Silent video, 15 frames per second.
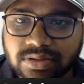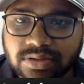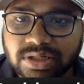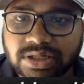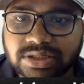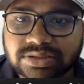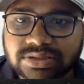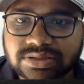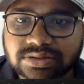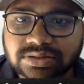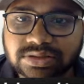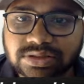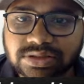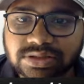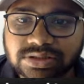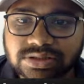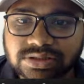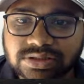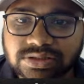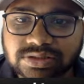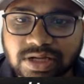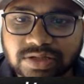Let's increase
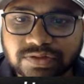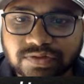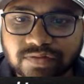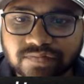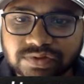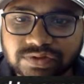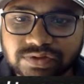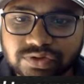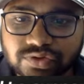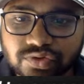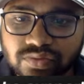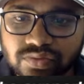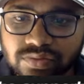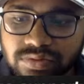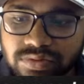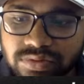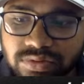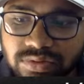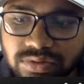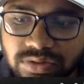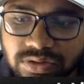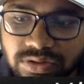the size of this stroke.
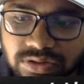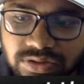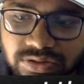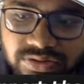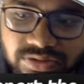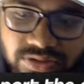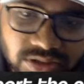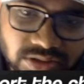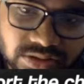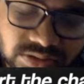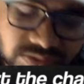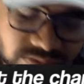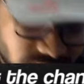Select this